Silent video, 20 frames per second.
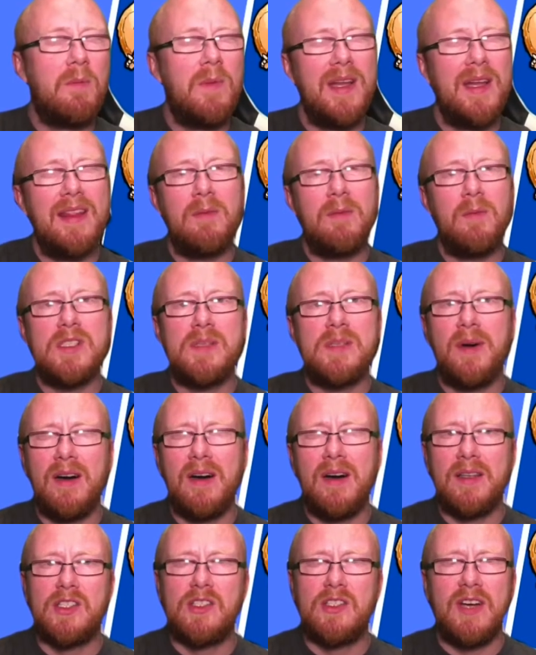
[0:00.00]
way that was part
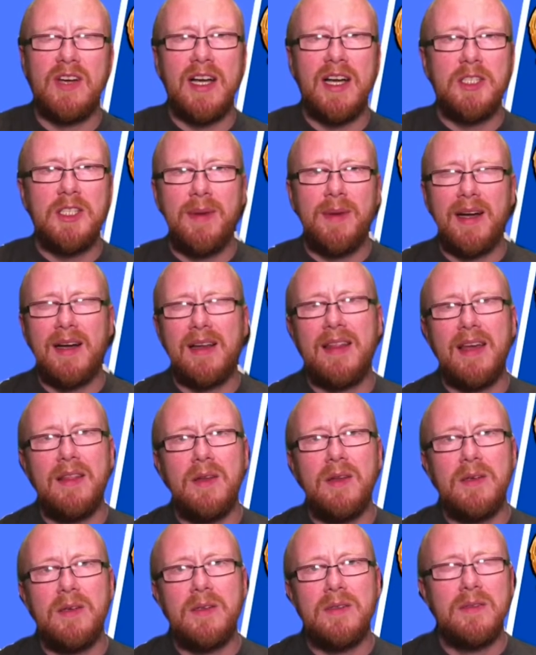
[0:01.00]
of the strategy back then
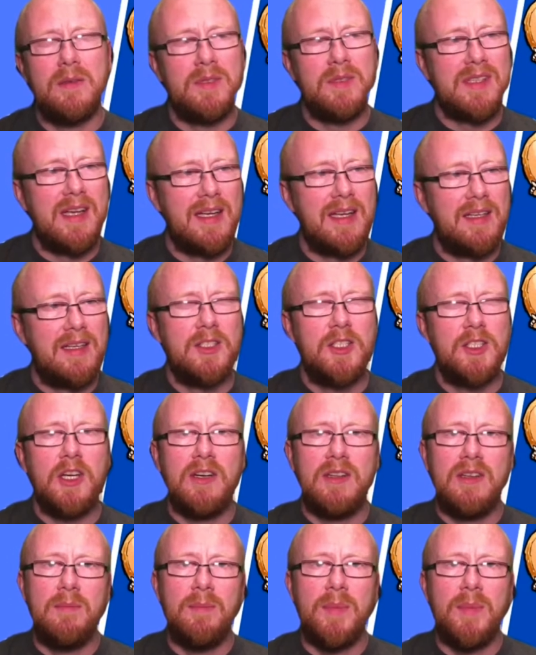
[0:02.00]
though it was like
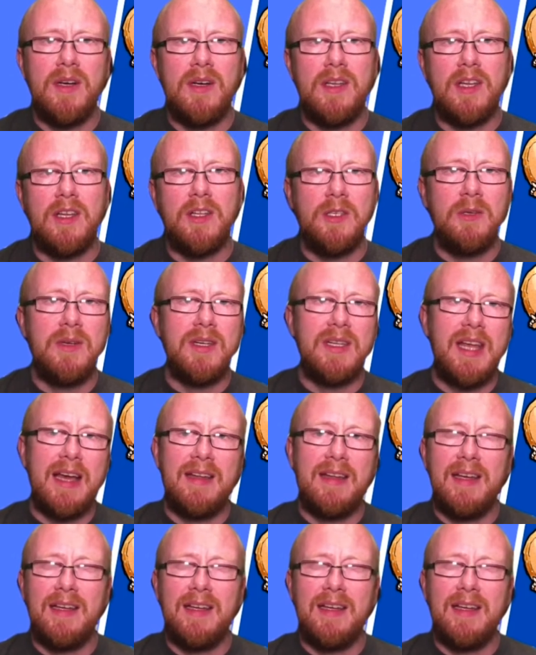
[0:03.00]
churn and burn you knew you'd get mm.